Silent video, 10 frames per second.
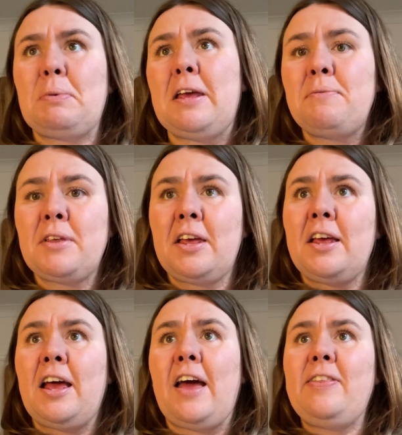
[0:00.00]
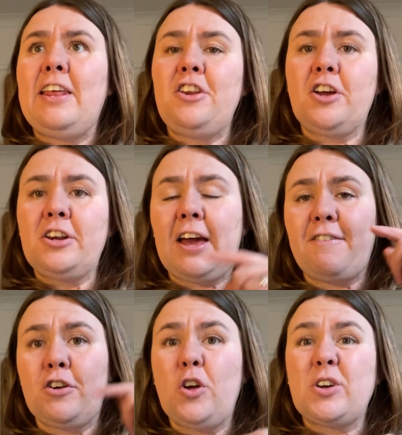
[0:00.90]
bit. And then you're going to
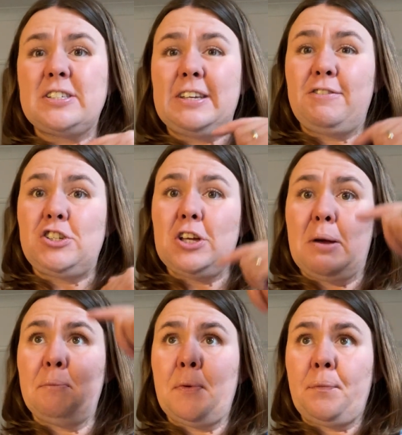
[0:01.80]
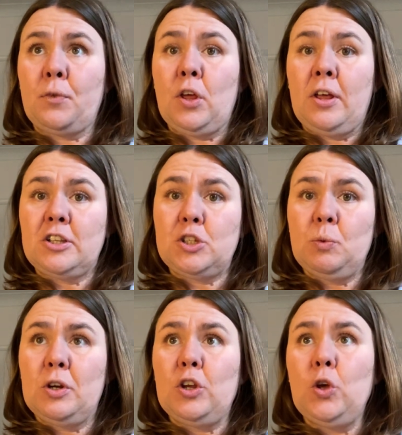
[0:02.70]
have an octave jump to
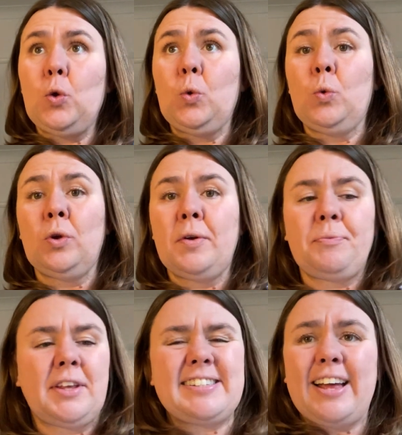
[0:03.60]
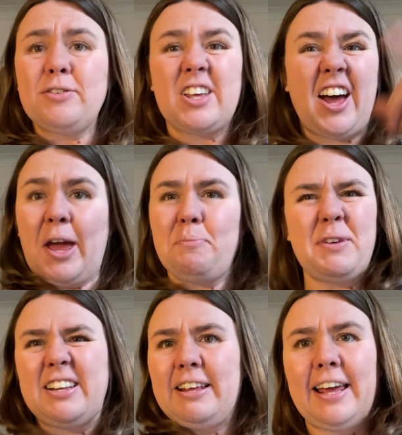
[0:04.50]
an ooh. Sounds high,
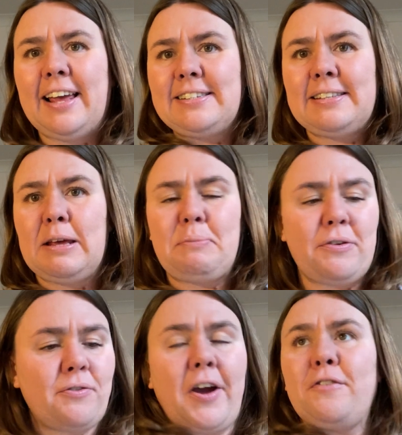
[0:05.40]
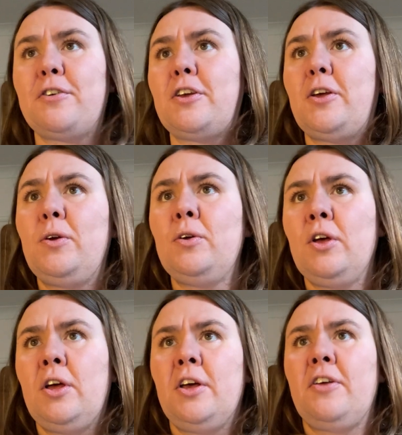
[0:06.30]
but it isn't. It'd be fine for you.
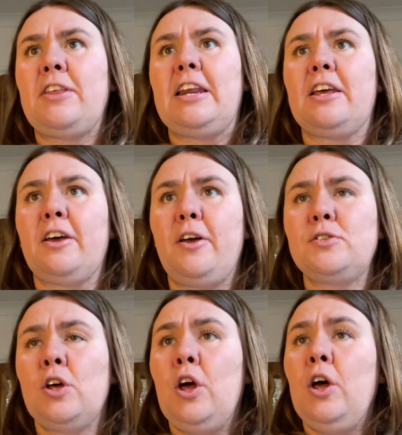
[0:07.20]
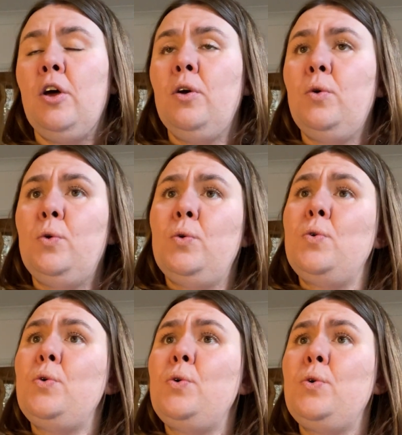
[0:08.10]
Then it goes ooh.